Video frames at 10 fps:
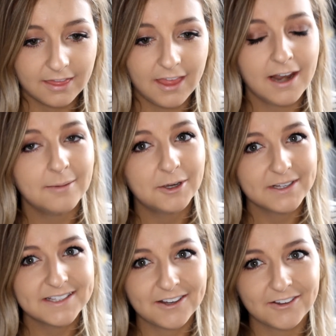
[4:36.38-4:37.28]
Then I'm
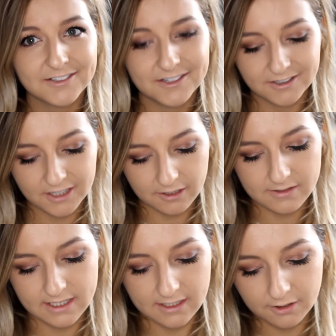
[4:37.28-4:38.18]
going to contour
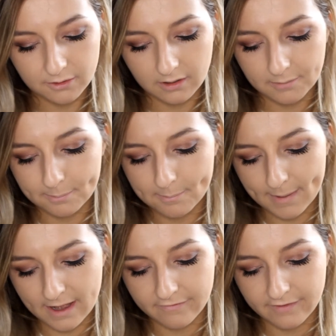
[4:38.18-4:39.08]
using Hoola
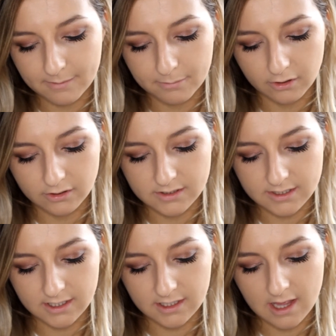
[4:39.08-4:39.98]
Benefit
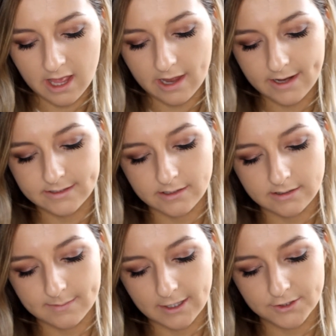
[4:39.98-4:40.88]
Bronzer, and it's all
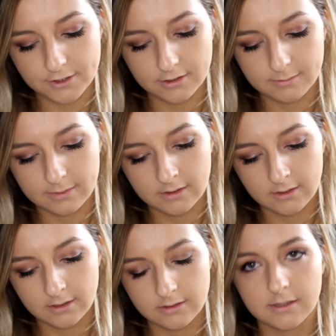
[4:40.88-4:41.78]
smashed up,
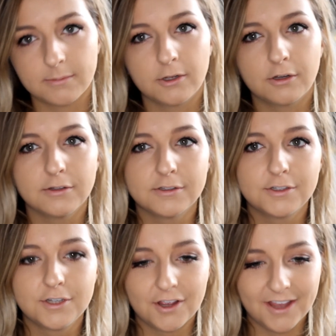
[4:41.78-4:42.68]
so I'm not going to
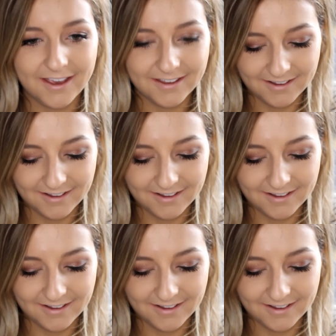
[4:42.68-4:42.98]
show you.